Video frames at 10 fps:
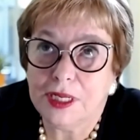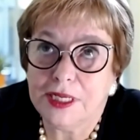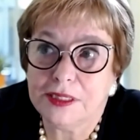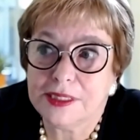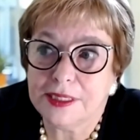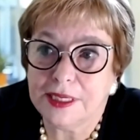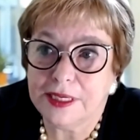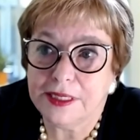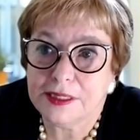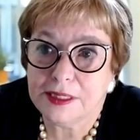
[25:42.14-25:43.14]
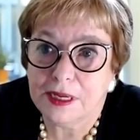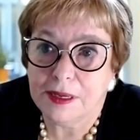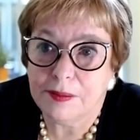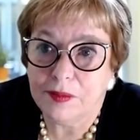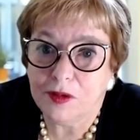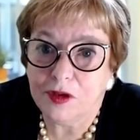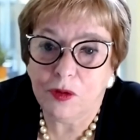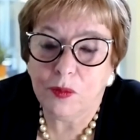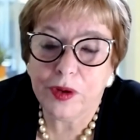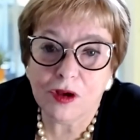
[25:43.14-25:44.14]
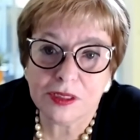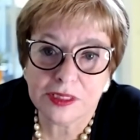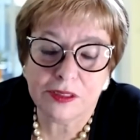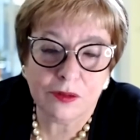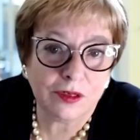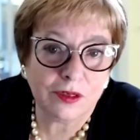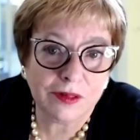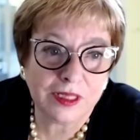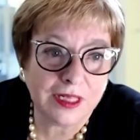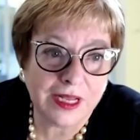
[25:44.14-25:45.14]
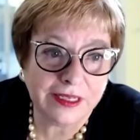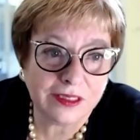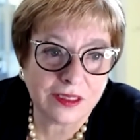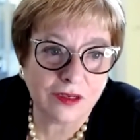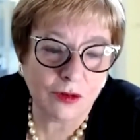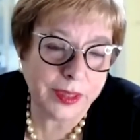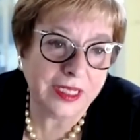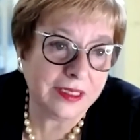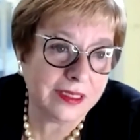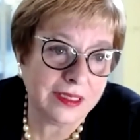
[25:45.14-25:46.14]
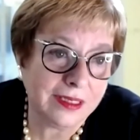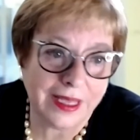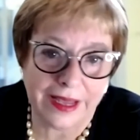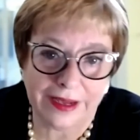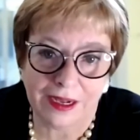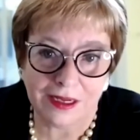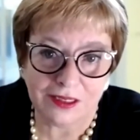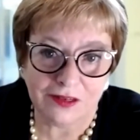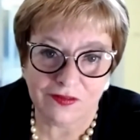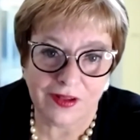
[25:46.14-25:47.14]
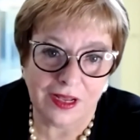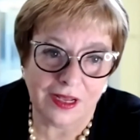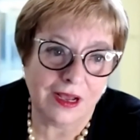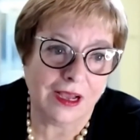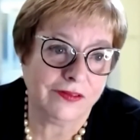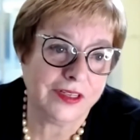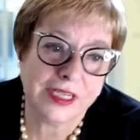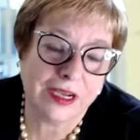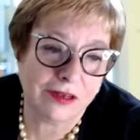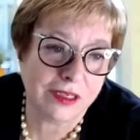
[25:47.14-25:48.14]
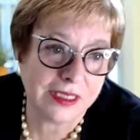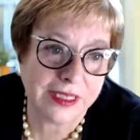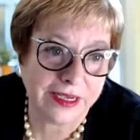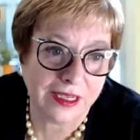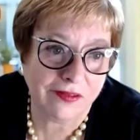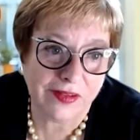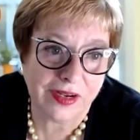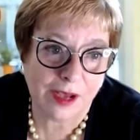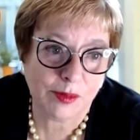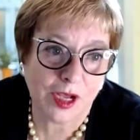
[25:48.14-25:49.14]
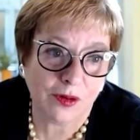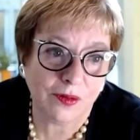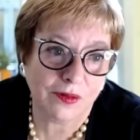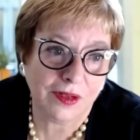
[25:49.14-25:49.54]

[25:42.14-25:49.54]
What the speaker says: it's we all still work with clients. Nobody's that kind of ivory tower executive at APCO.